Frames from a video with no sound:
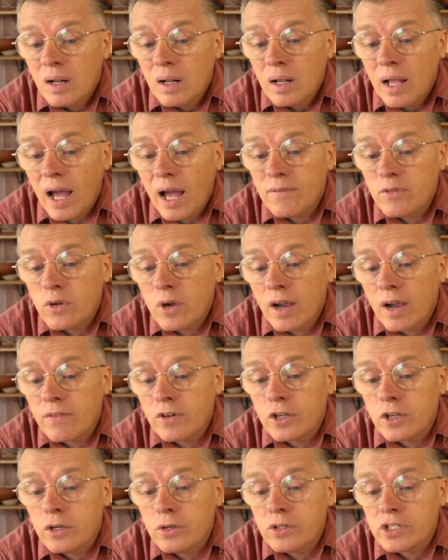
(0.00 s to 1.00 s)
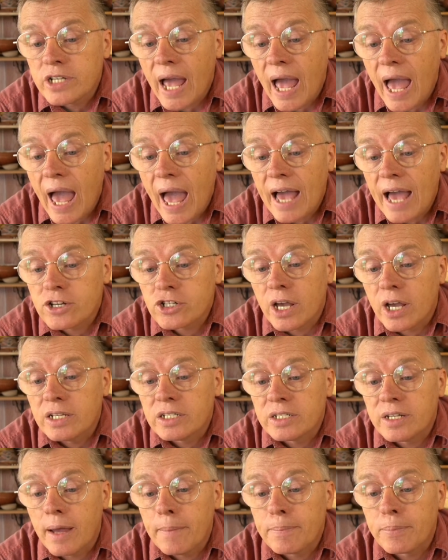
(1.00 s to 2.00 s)
have you ever used ash as
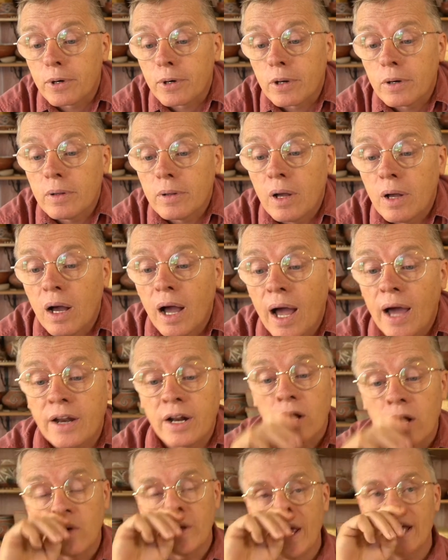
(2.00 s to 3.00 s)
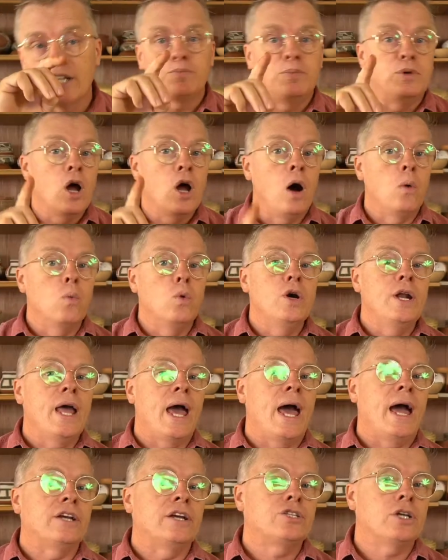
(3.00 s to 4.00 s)
temper? Uh, how did it go? Yes, not wood
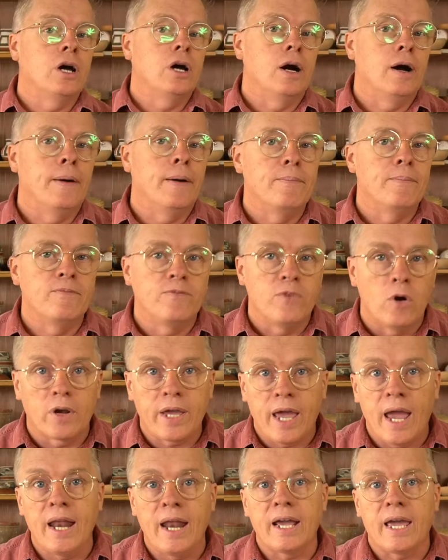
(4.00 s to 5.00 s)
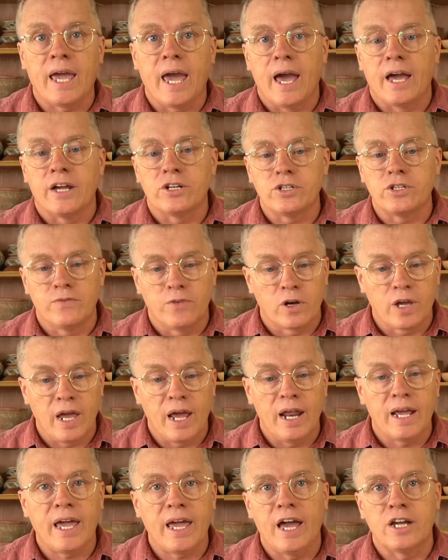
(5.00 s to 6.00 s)
ash, um, volcanic ash.
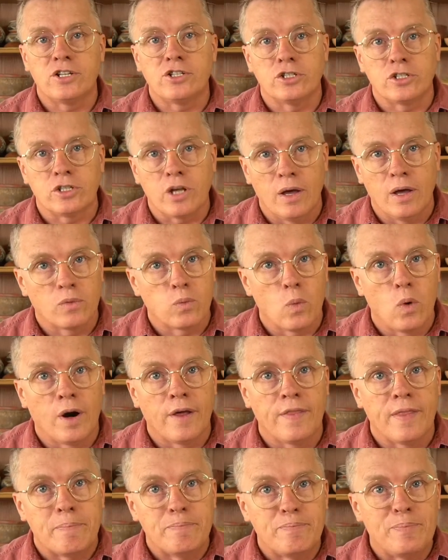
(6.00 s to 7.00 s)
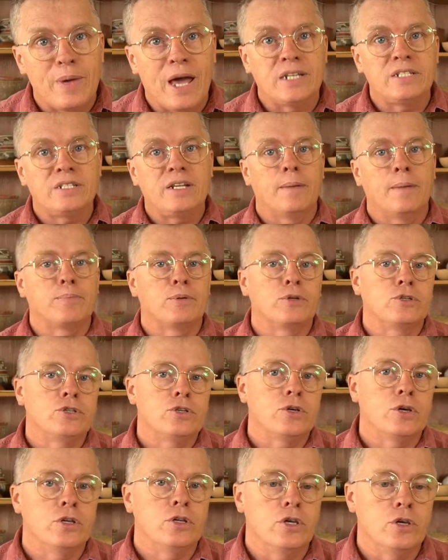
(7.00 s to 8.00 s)
Volcanic ash is, is, one of the best tempers you
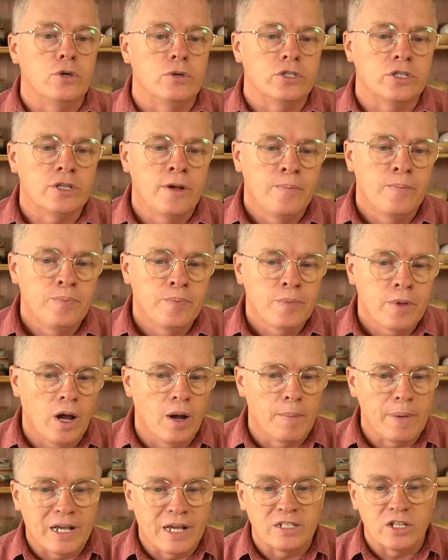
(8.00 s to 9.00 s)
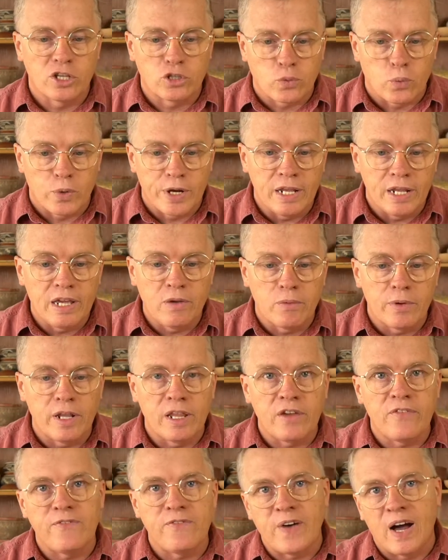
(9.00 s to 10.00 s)
can use uh, because it's really,
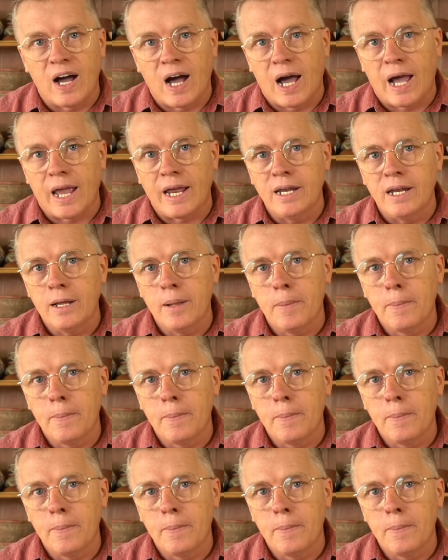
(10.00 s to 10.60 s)
really fine.